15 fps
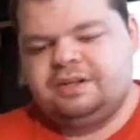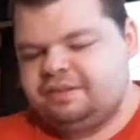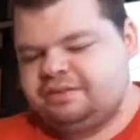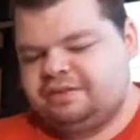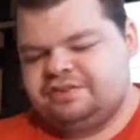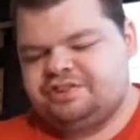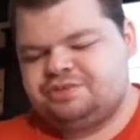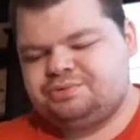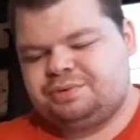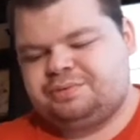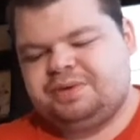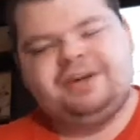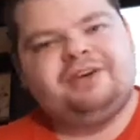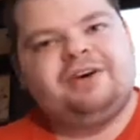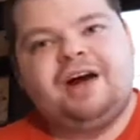now this one
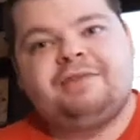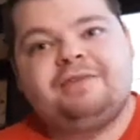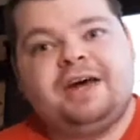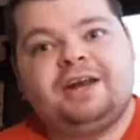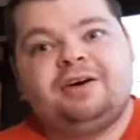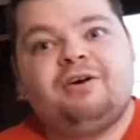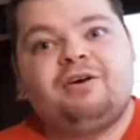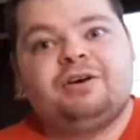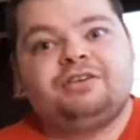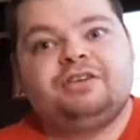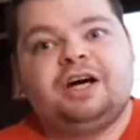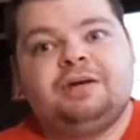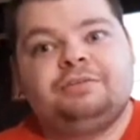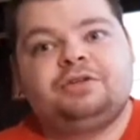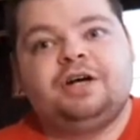right here, I've had a hard
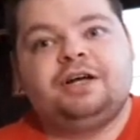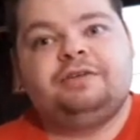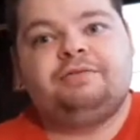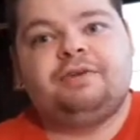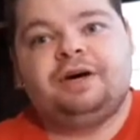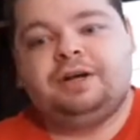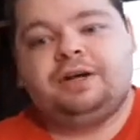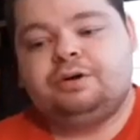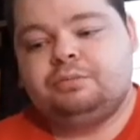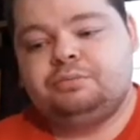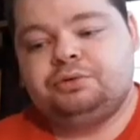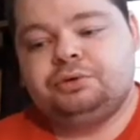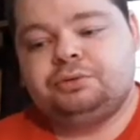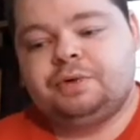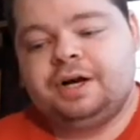time trying to find on
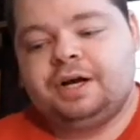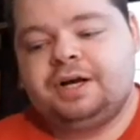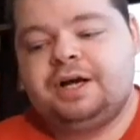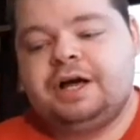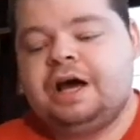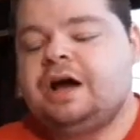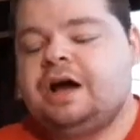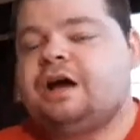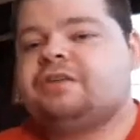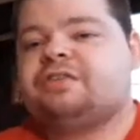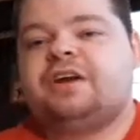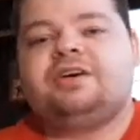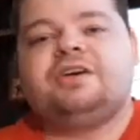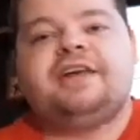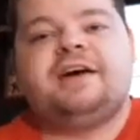Blu-ray, because
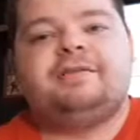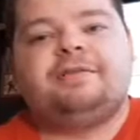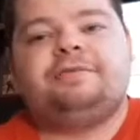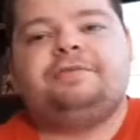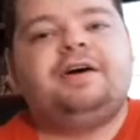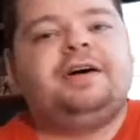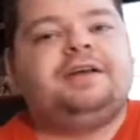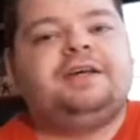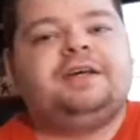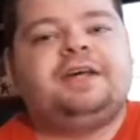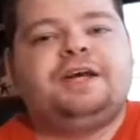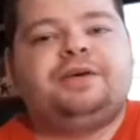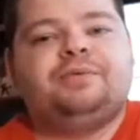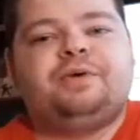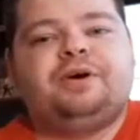I could never find it
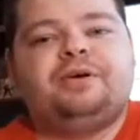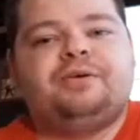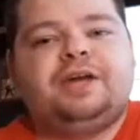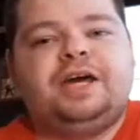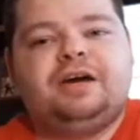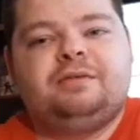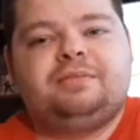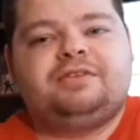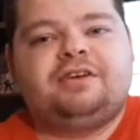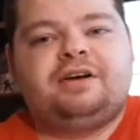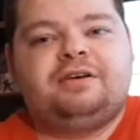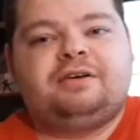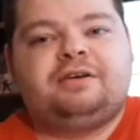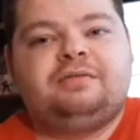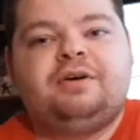anywhere on
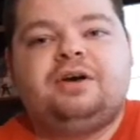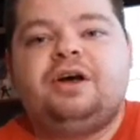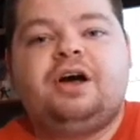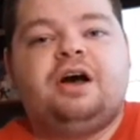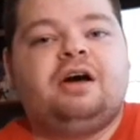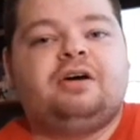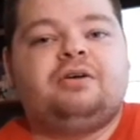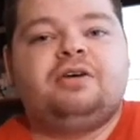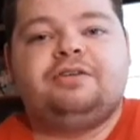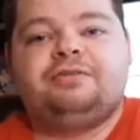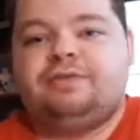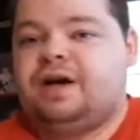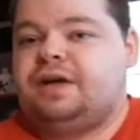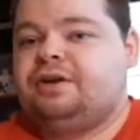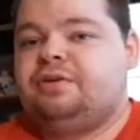Amazon. I couldn't
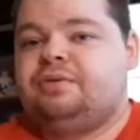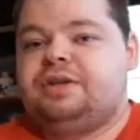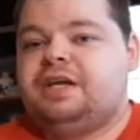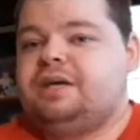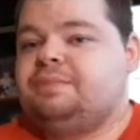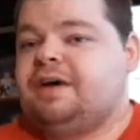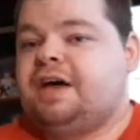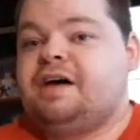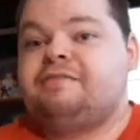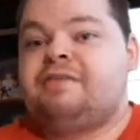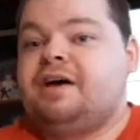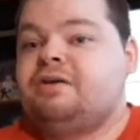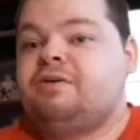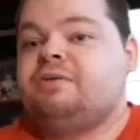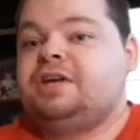find it on eBay. I
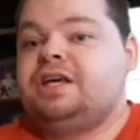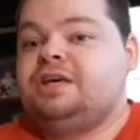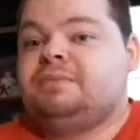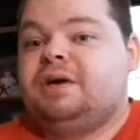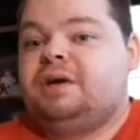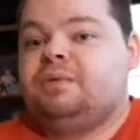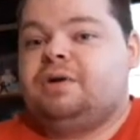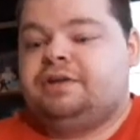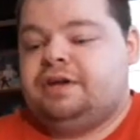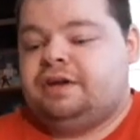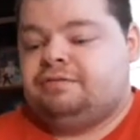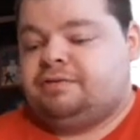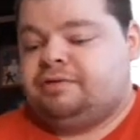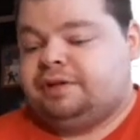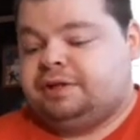found it on eBay one day
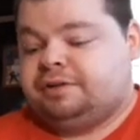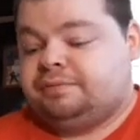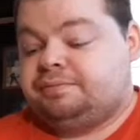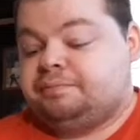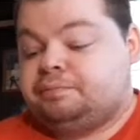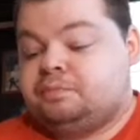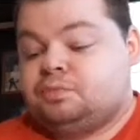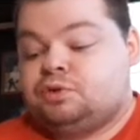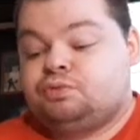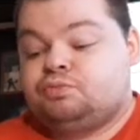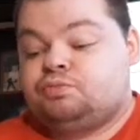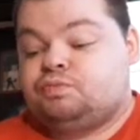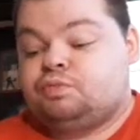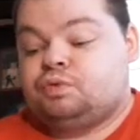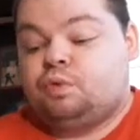for
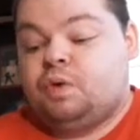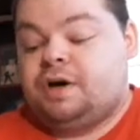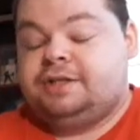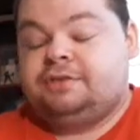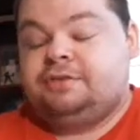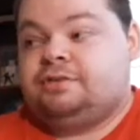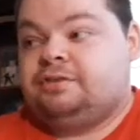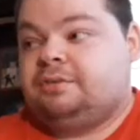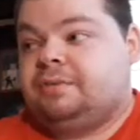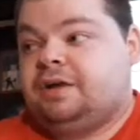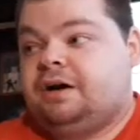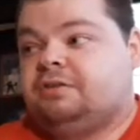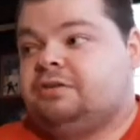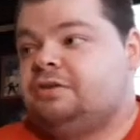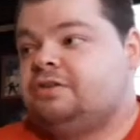$20-some.
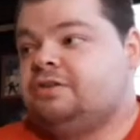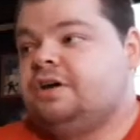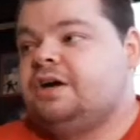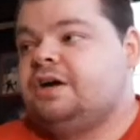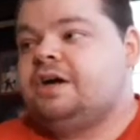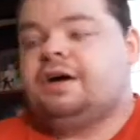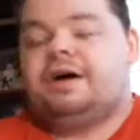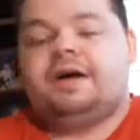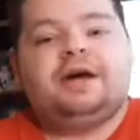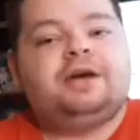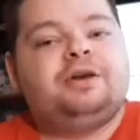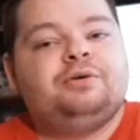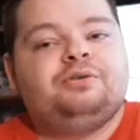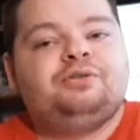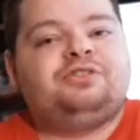And I
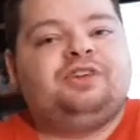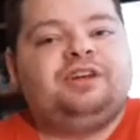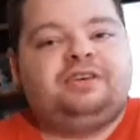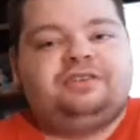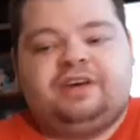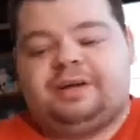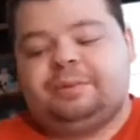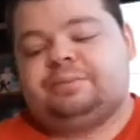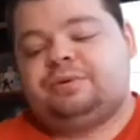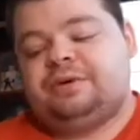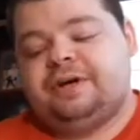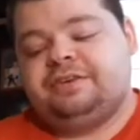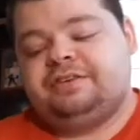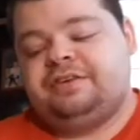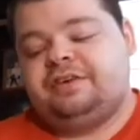know this thing is out of
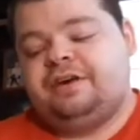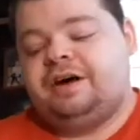print.